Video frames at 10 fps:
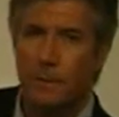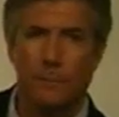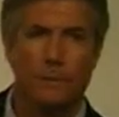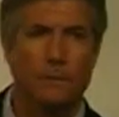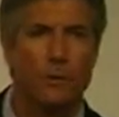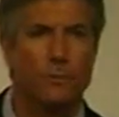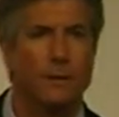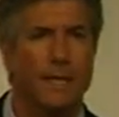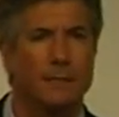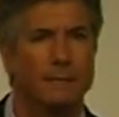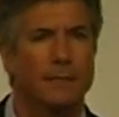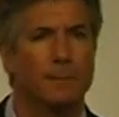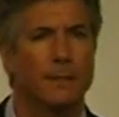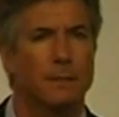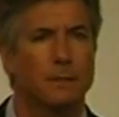can we lower the lights a little
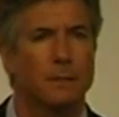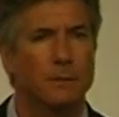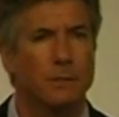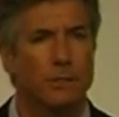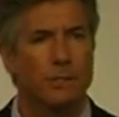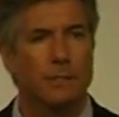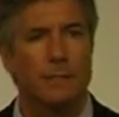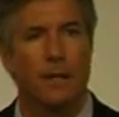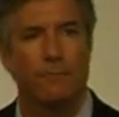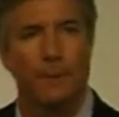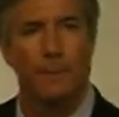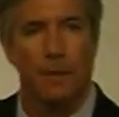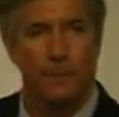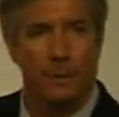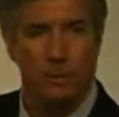bit, just, just enough maybe
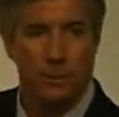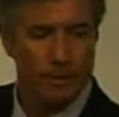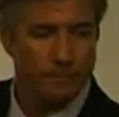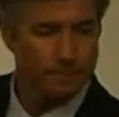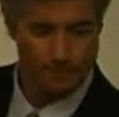up here so that.